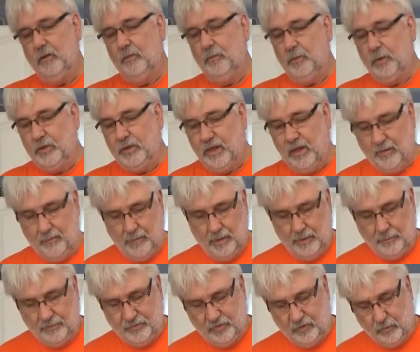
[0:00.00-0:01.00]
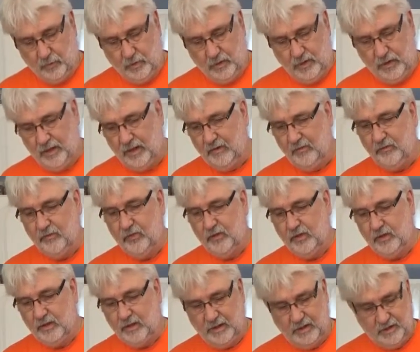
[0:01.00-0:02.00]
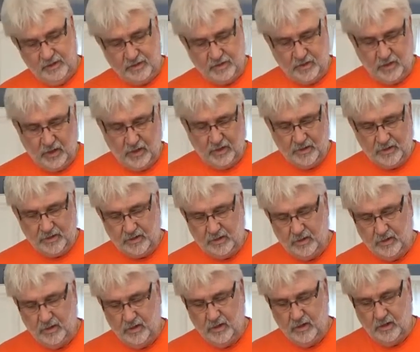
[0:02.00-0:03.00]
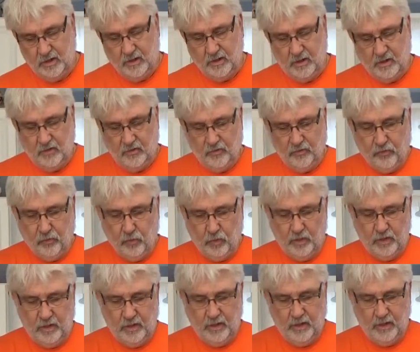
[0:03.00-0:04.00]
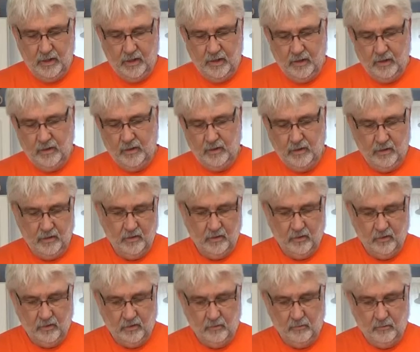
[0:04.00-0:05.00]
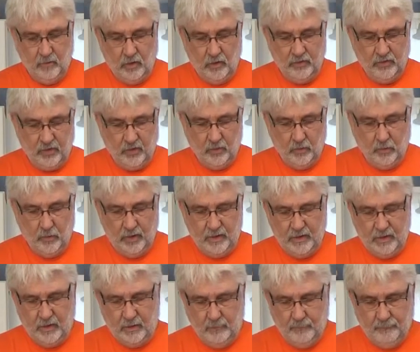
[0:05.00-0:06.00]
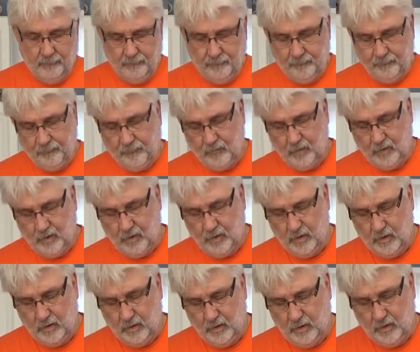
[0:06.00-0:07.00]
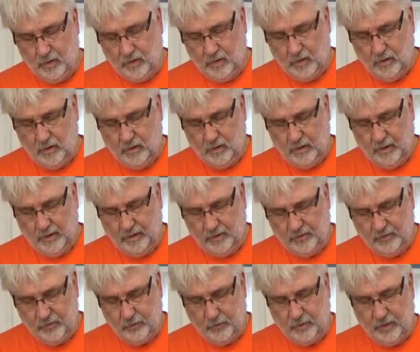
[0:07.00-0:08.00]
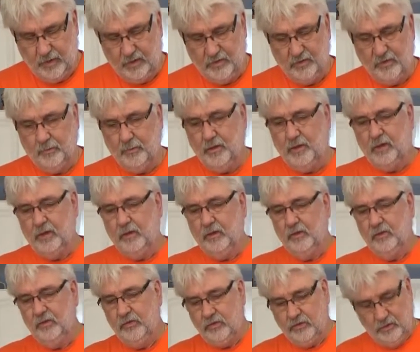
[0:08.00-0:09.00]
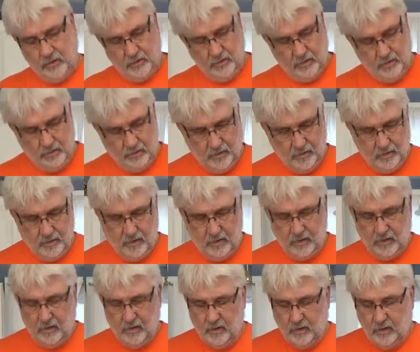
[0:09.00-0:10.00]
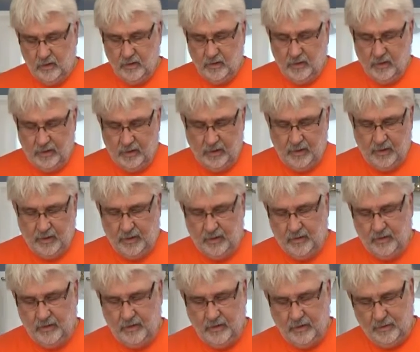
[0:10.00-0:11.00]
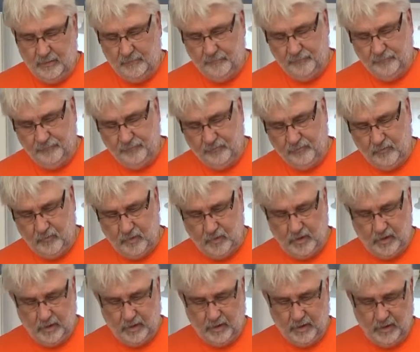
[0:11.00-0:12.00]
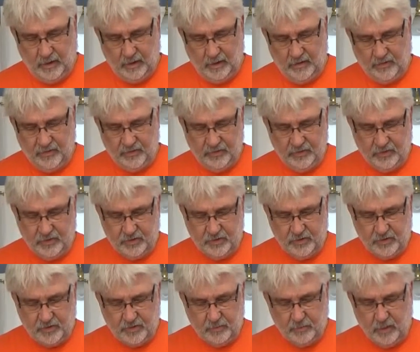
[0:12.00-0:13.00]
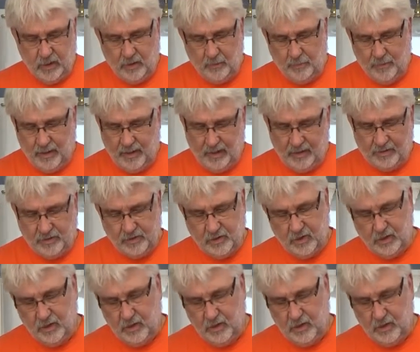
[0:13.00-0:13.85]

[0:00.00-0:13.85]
put them up so we'll have nice sauce for the most of the winter. Alright, so we got some of those, and again, this is just a small batch.